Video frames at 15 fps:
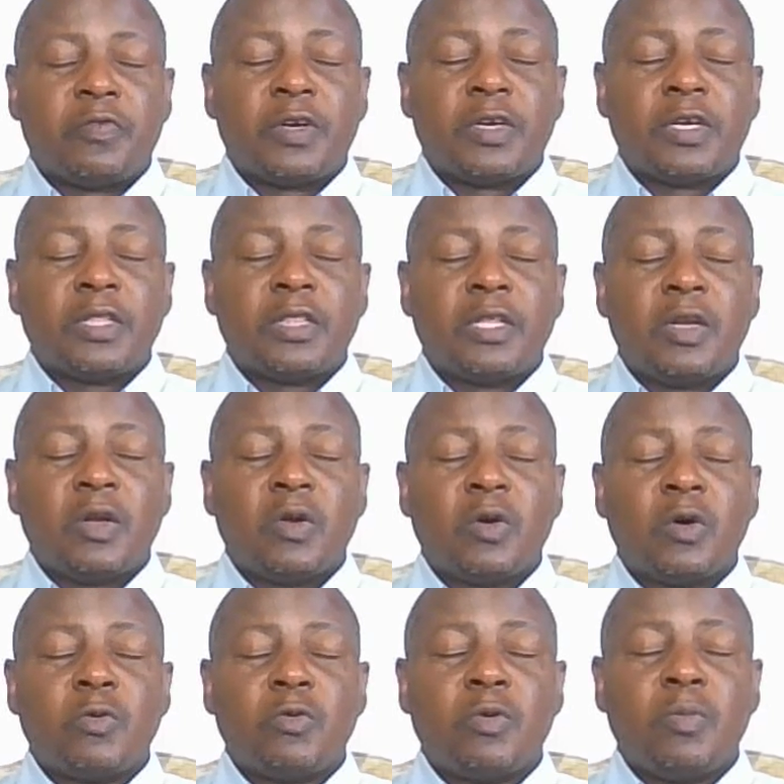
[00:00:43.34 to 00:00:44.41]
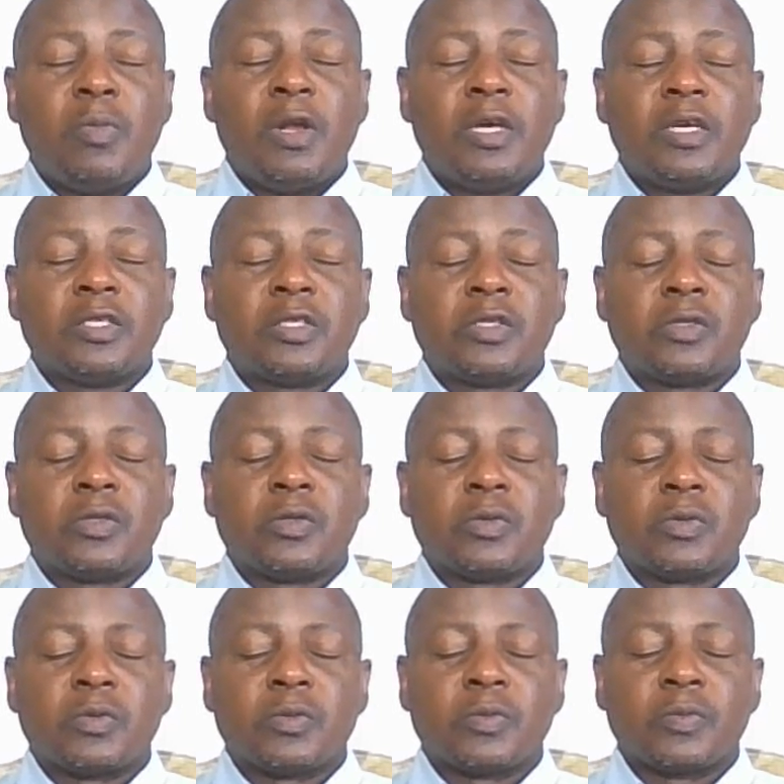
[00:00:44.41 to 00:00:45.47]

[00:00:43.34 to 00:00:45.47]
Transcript: Father, Lord, we bless you.